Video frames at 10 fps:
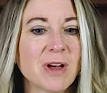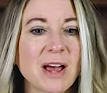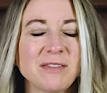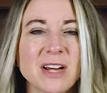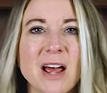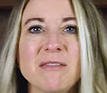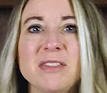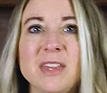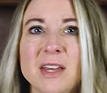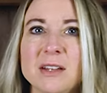you have to have
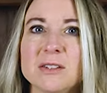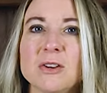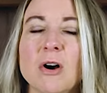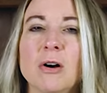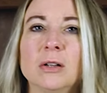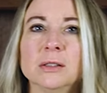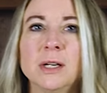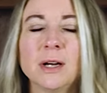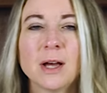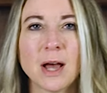things
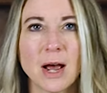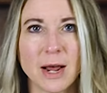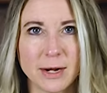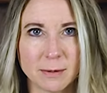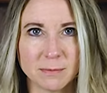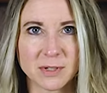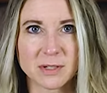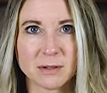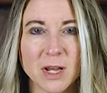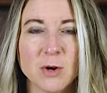called
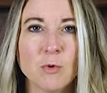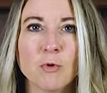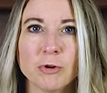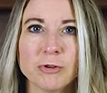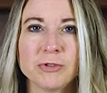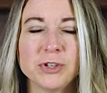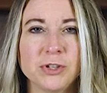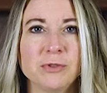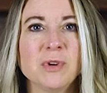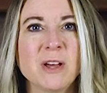items in order
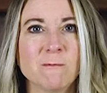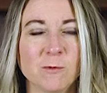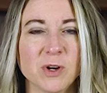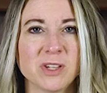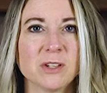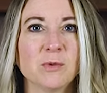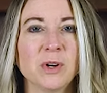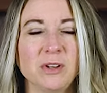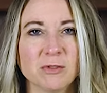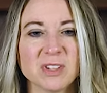to invoice. So
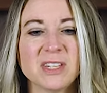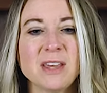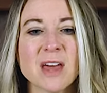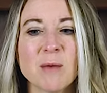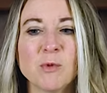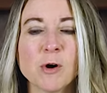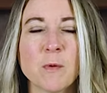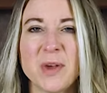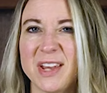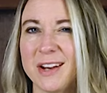when you'll see that more
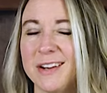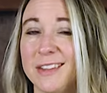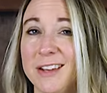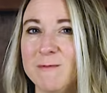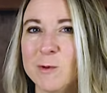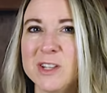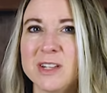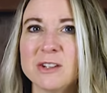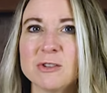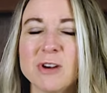when we get into the
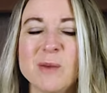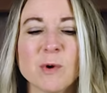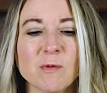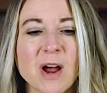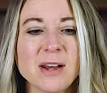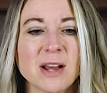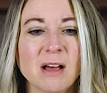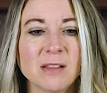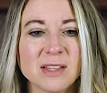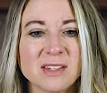invoicing screen, but right
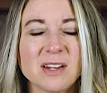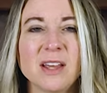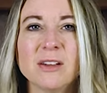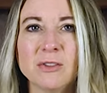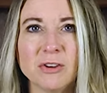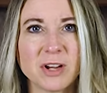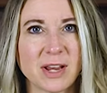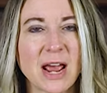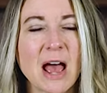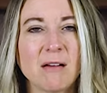now let's take a look
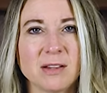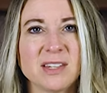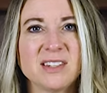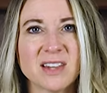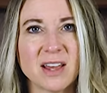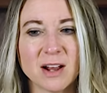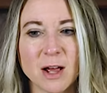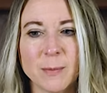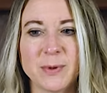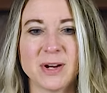at how to set
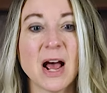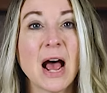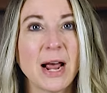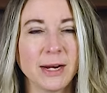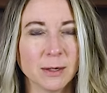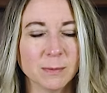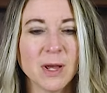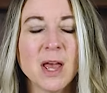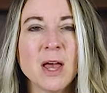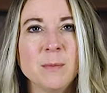up an item
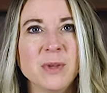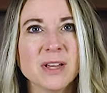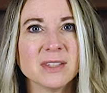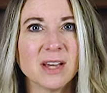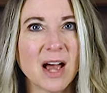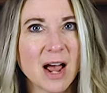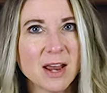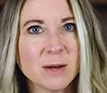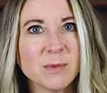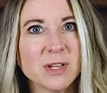because the
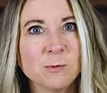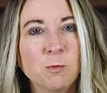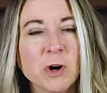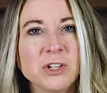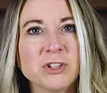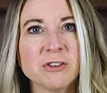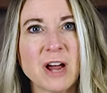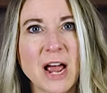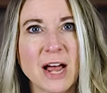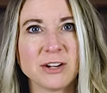item is what you're
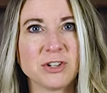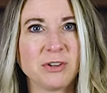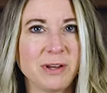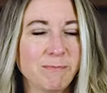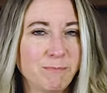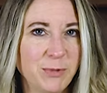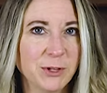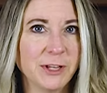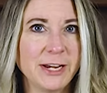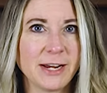actually
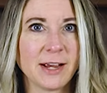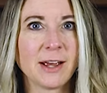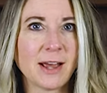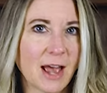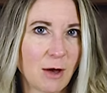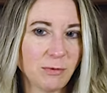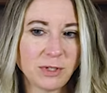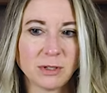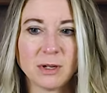billing out.